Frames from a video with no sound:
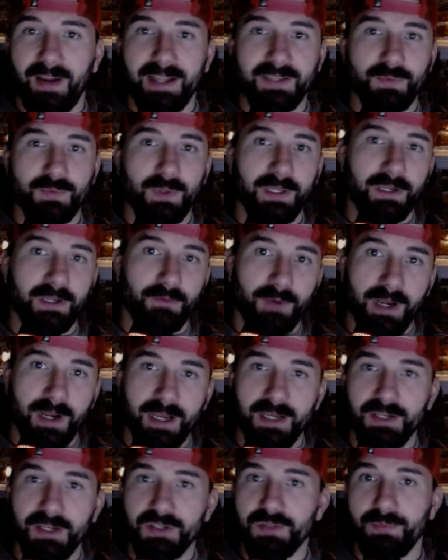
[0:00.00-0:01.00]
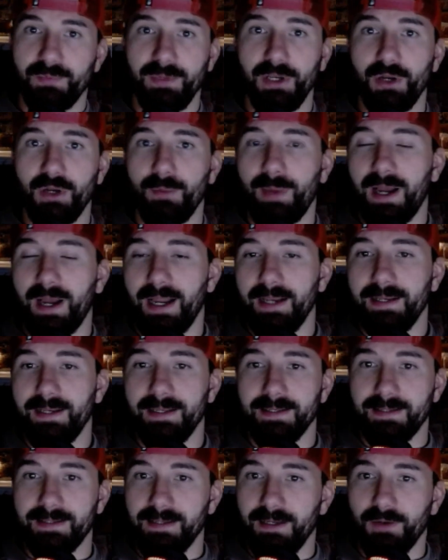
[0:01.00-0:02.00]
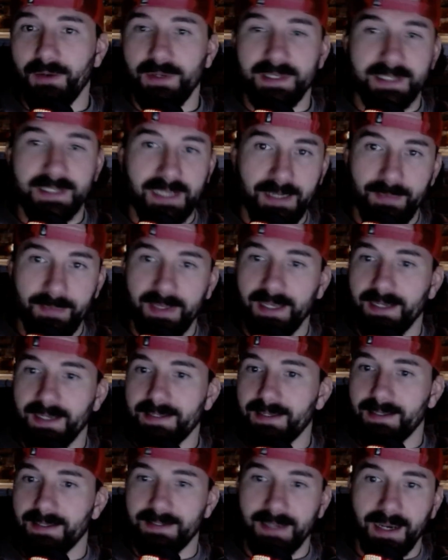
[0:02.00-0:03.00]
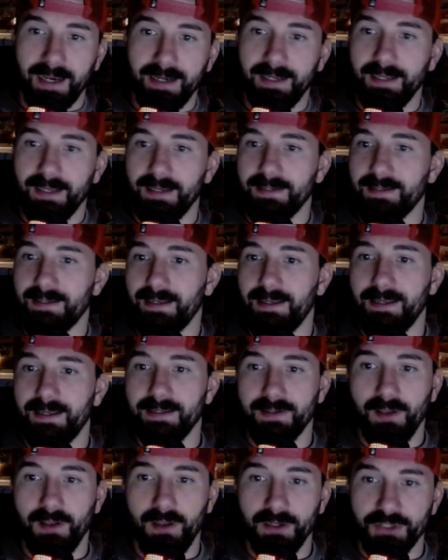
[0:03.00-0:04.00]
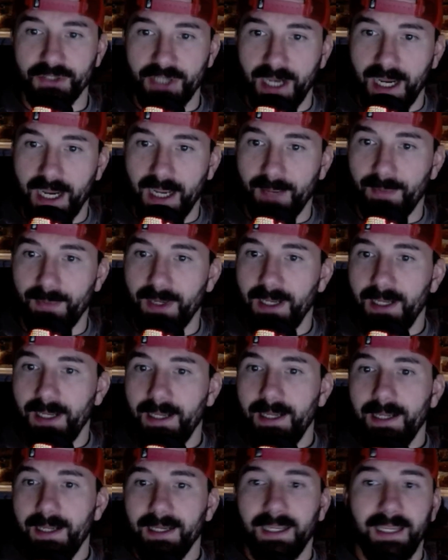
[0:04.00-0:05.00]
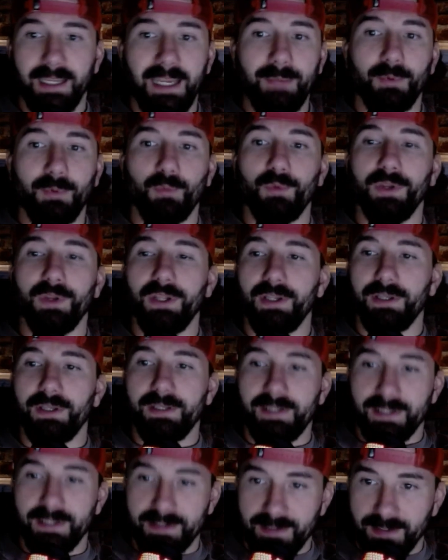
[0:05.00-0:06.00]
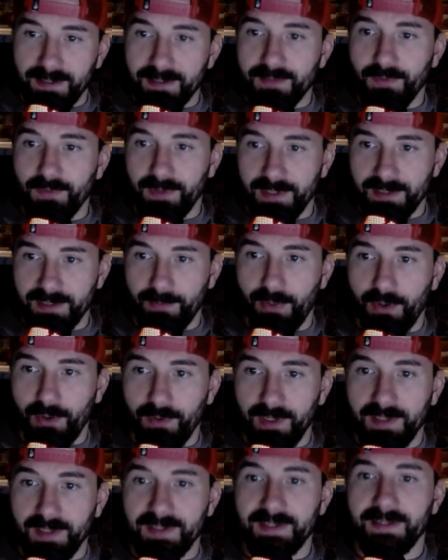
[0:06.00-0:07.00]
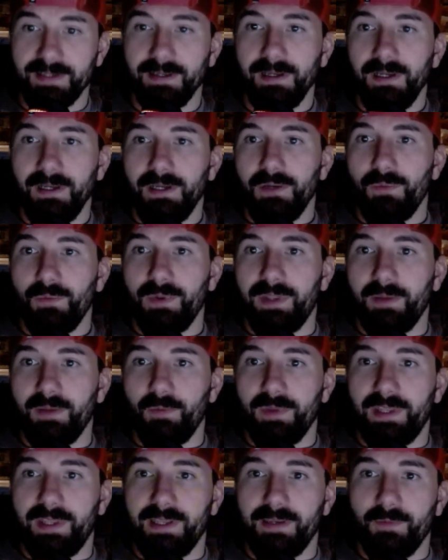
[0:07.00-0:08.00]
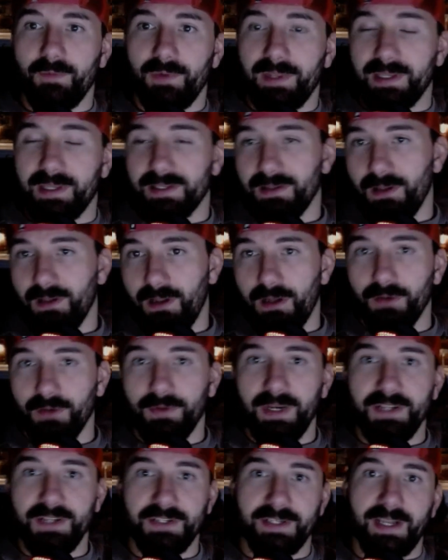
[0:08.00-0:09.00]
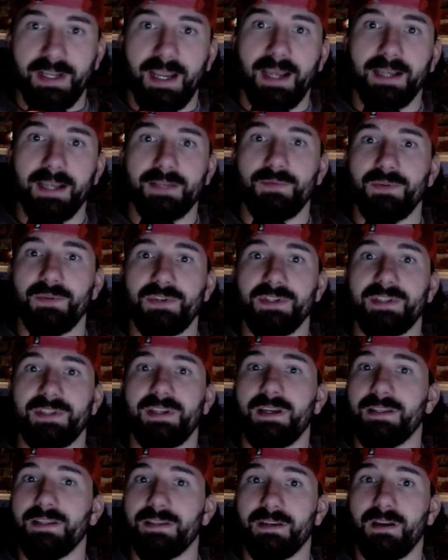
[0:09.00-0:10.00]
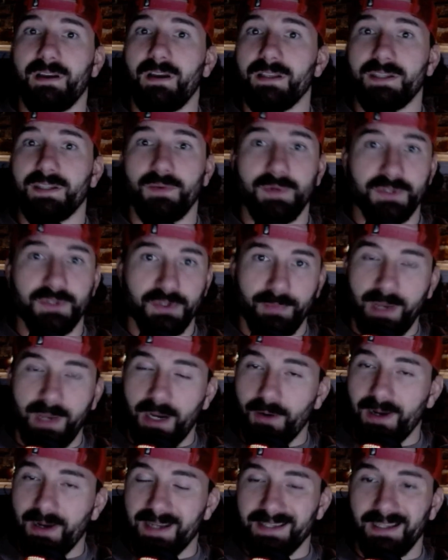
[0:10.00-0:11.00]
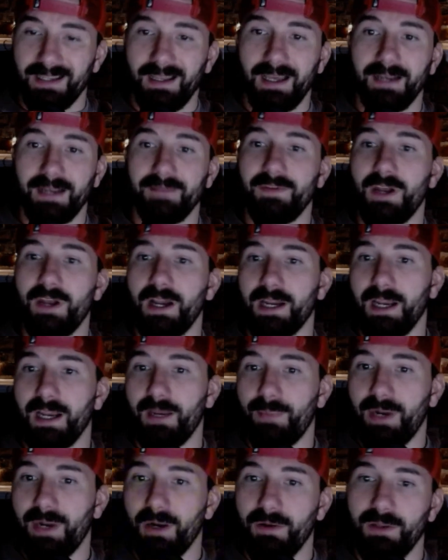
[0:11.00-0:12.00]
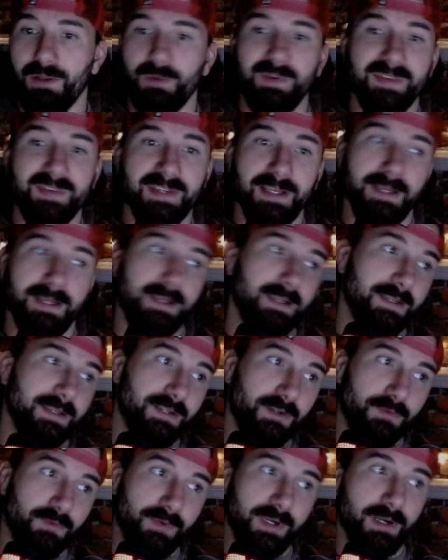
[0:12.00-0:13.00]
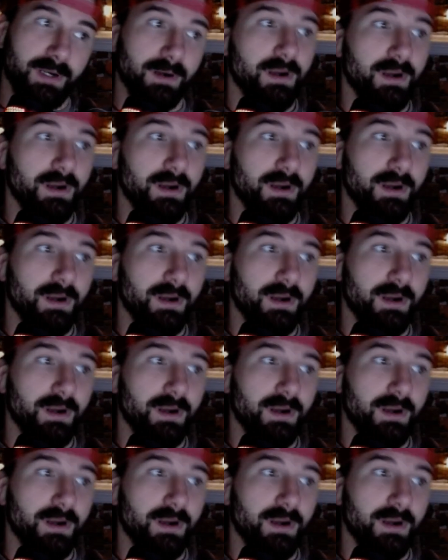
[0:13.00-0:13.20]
well at range, behind his, his teep kicks, his side kicks, his long jab, can keep a really good distance with his opponents with his long range attacks, which is tons of consequential power, has a lot of knockout power that we've seen in his career,